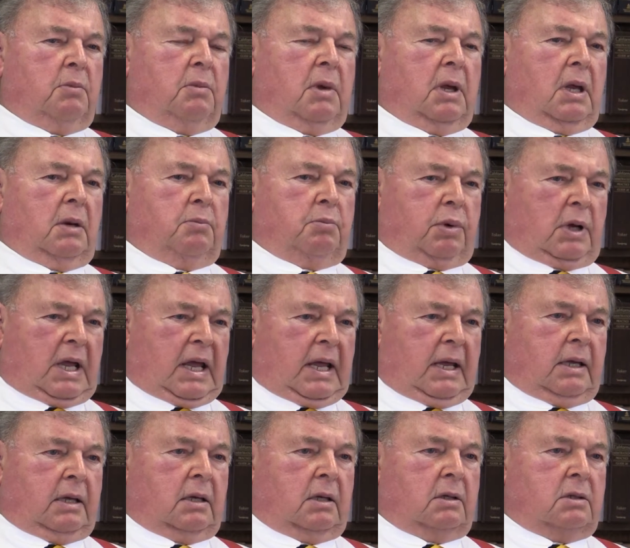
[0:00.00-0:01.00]
and
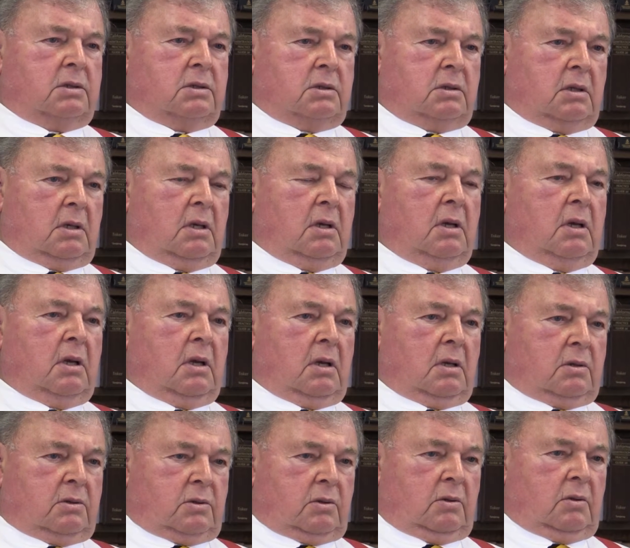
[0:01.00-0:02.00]
blankets
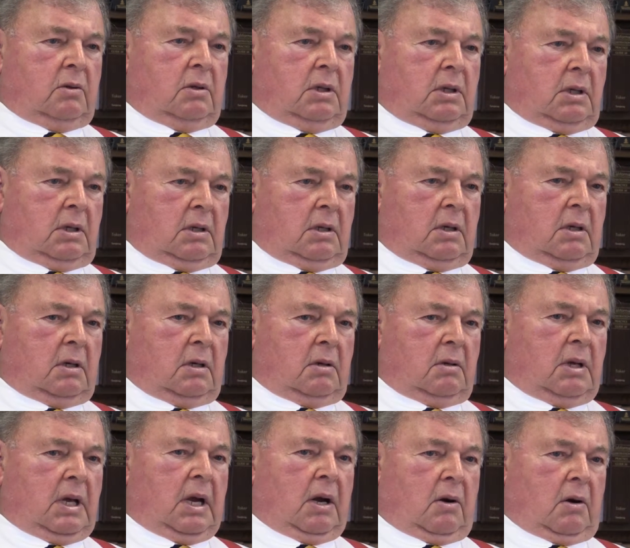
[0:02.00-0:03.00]
to the uh,
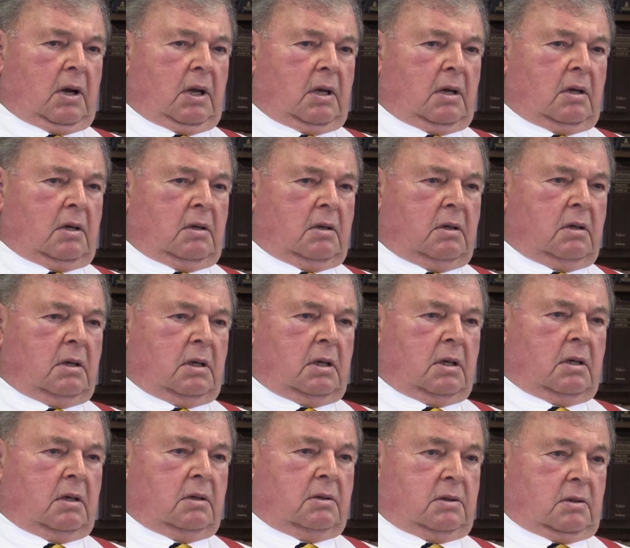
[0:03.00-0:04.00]
area,
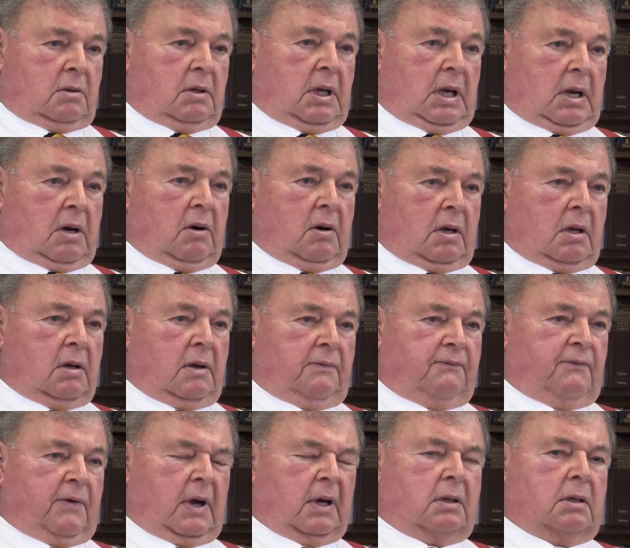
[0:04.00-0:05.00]
uh, to the area
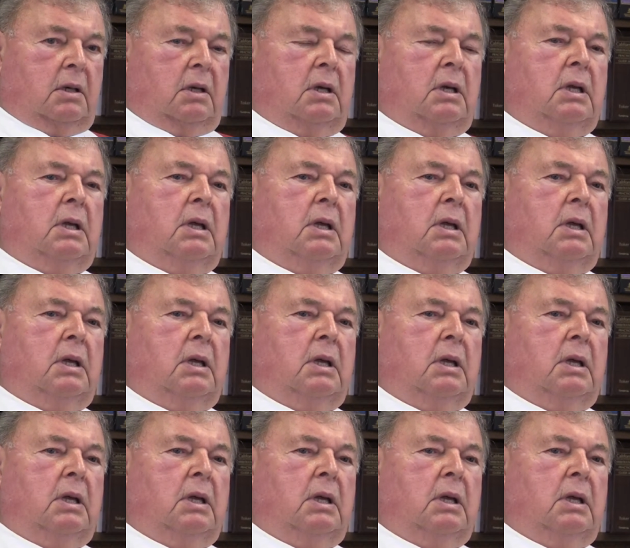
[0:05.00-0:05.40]
affected.